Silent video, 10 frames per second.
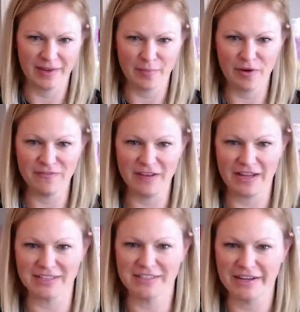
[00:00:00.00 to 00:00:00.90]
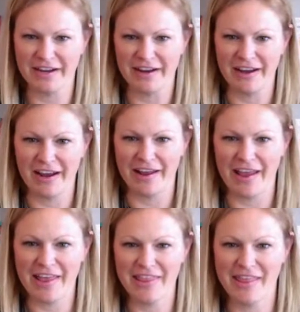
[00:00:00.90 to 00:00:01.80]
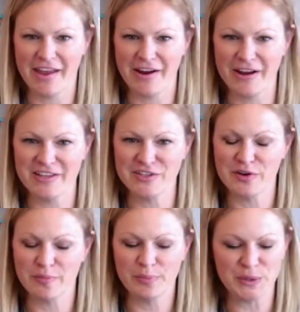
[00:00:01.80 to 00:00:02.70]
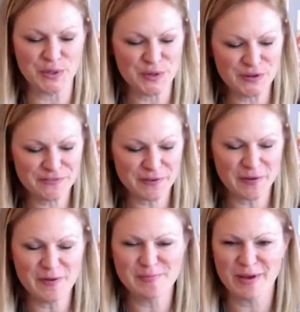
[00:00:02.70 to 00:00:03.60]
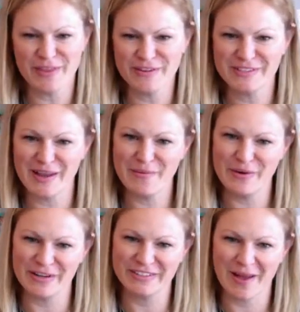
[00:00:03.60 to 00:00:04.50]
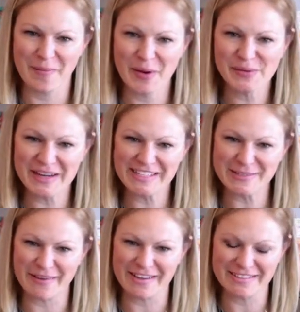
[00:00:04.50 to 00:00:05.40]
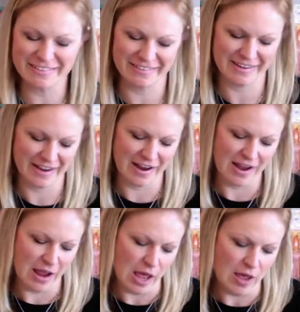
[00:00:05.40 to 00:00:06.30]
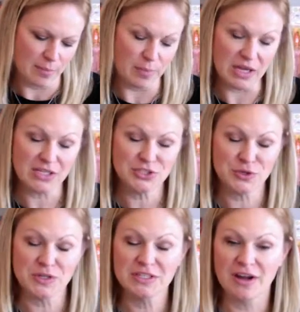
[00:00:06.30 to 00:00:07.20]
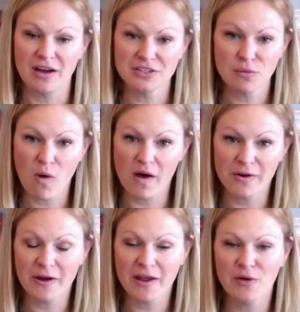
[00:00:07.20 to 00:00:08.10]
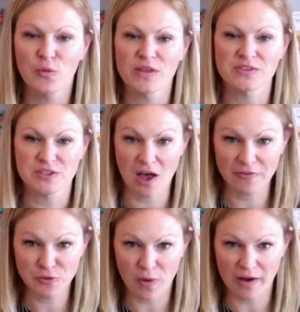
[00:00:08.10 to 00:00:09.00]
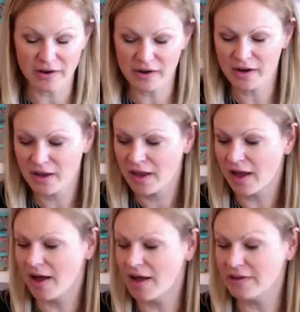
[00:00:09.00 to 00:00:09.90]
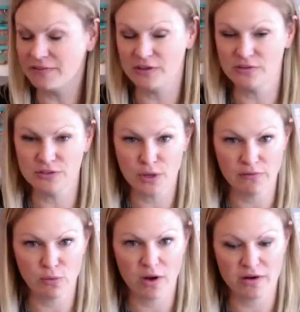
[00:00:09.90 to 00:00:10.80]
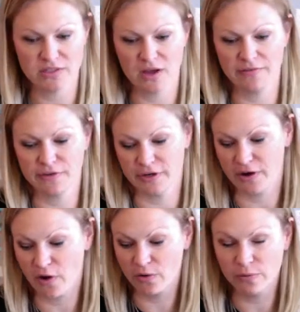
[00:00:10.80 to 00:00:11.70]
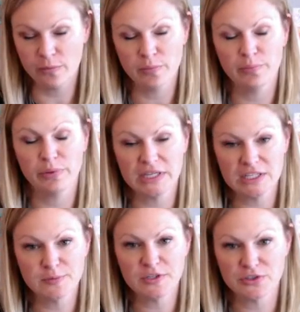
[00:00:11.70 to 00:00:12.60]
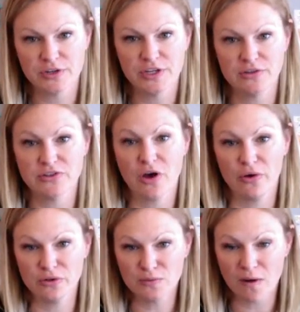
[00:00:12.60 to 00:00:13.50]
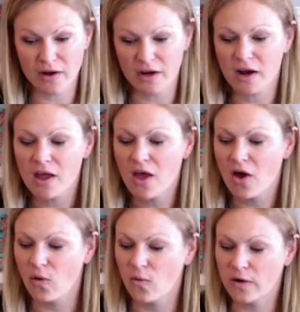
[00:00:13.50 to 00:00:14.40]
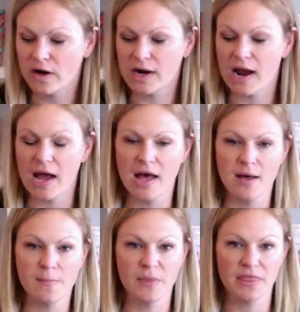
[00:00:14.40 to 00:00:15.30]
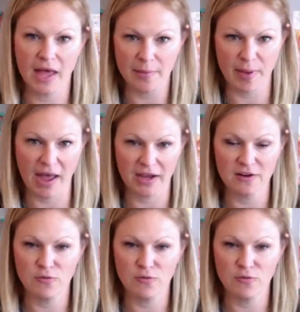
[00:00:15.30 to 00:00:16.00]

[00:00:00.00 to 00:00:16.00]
Perfect. And there is your beautiful Mother's Day workshop arrangement. Be sure not to water it with soft water. If you do have a water softener at home, please be sure to use hose water or that packet of